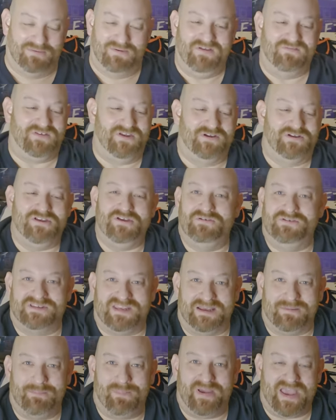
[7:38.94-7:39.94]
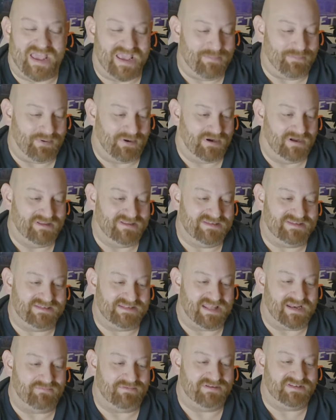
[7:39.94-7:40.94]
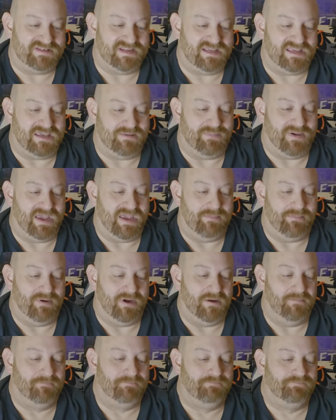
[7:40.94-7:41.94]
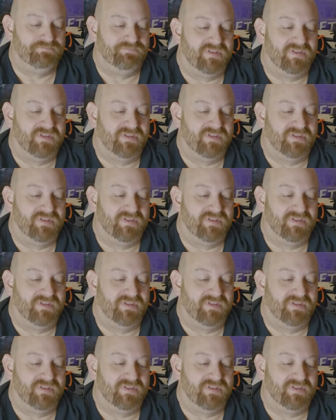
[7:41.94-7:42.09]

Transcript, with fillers: so if you're using paper instead of sticky paper,